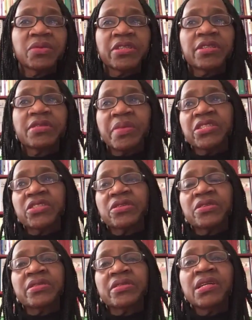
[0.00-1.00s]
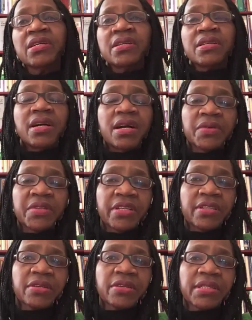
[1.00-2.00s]
we just mentioned, we
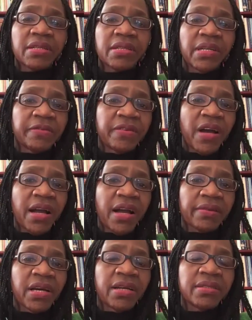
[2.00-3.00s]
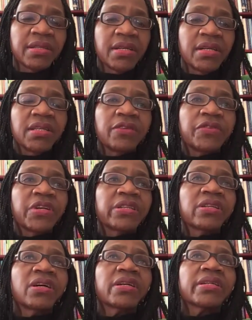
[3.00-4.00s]
just talked about the fact that if you're
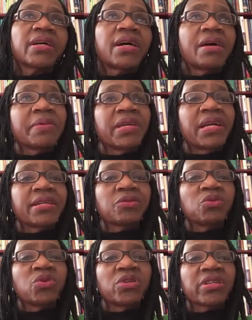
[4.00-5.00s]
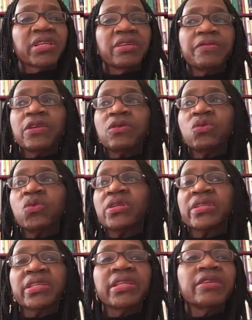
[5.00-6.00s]
not happy at work, if your
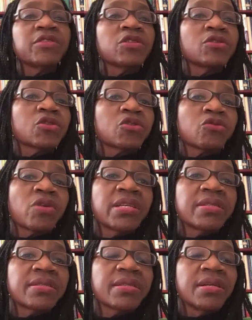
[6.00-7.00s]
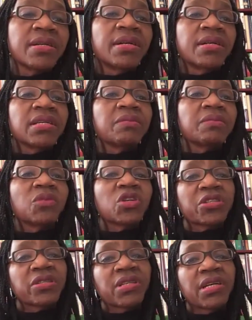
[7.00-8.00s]
work gives you stress
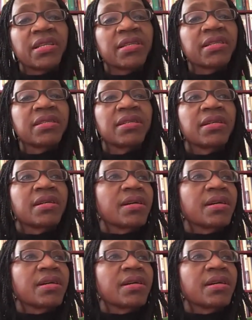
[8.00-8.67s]
emotionally,